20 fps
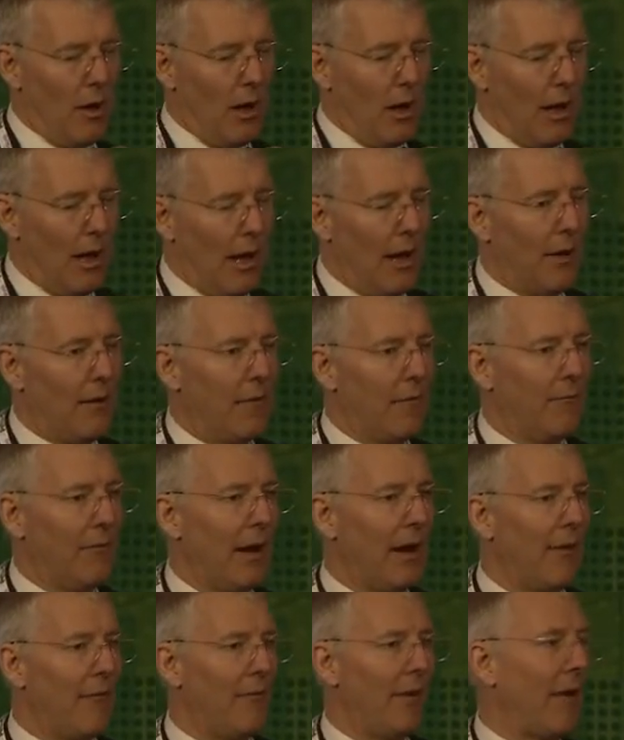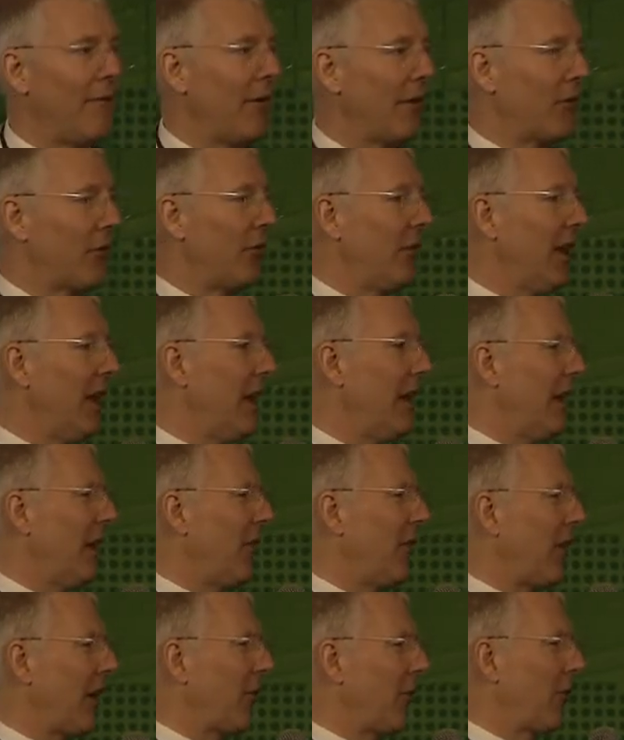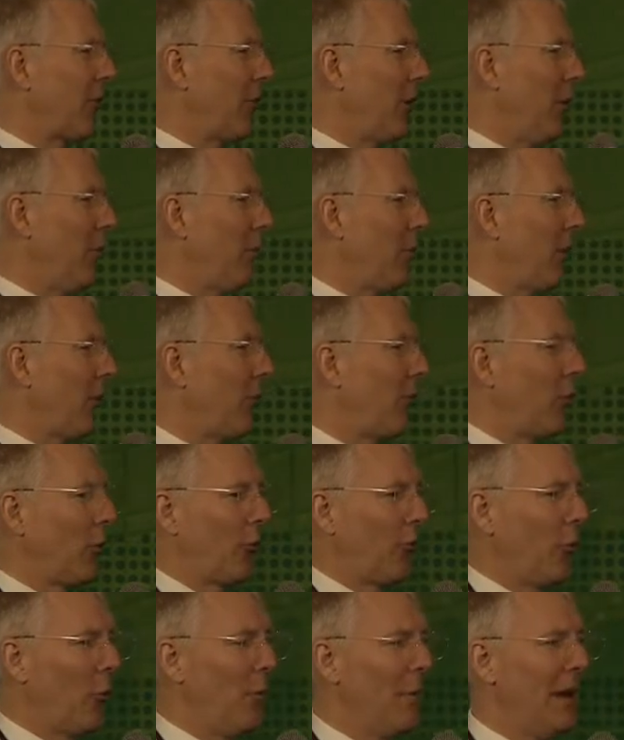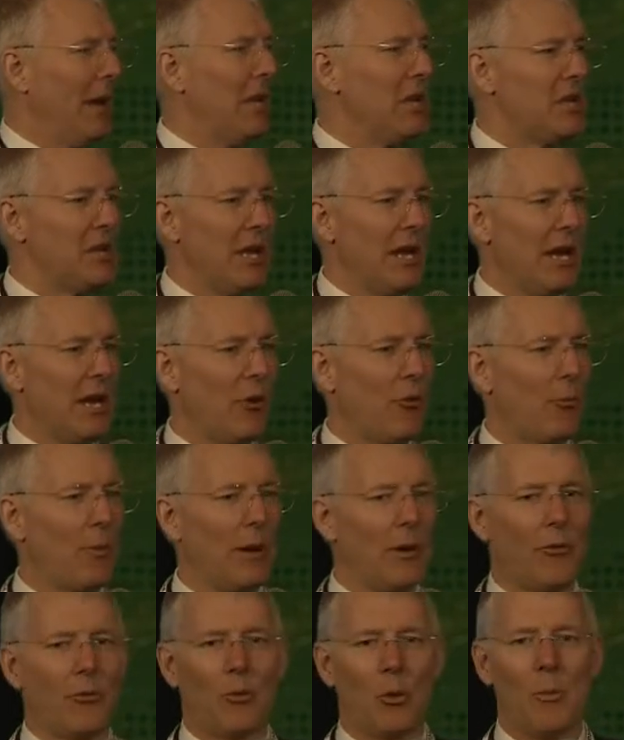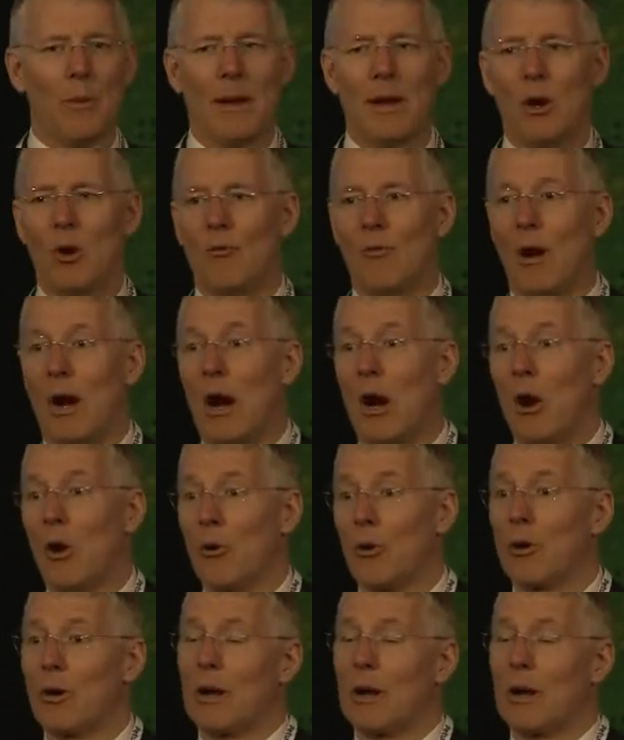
And we have seen these examples for so many years by so many of our